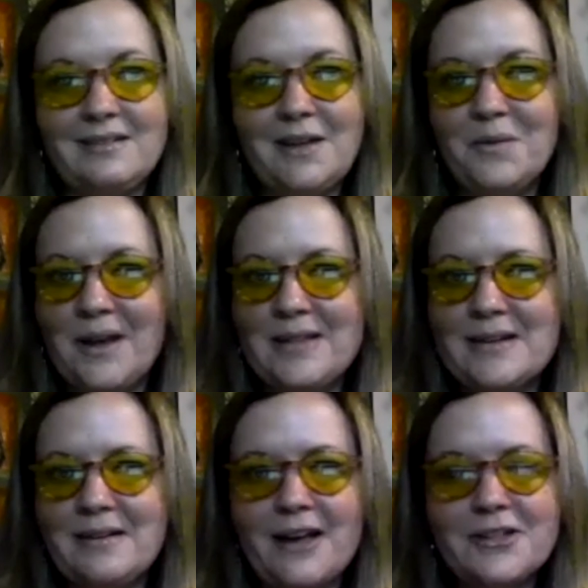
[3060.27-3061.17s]
in ways that
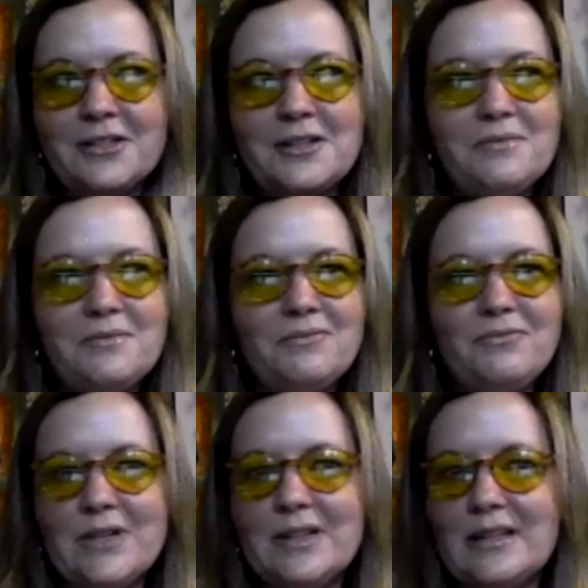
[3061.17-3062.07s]
are actually
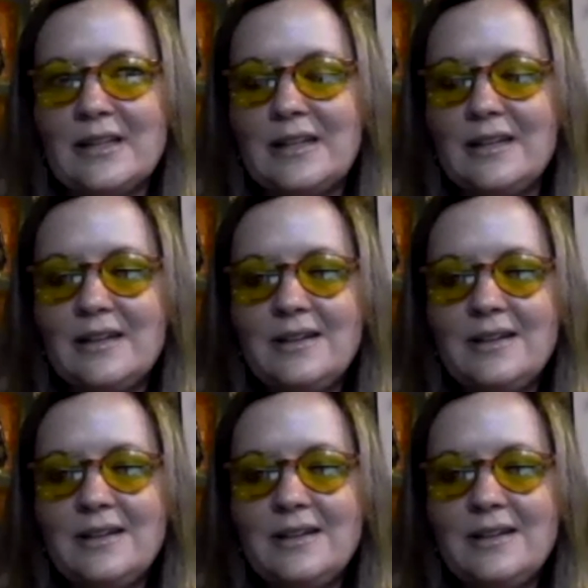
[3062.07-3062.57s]
really,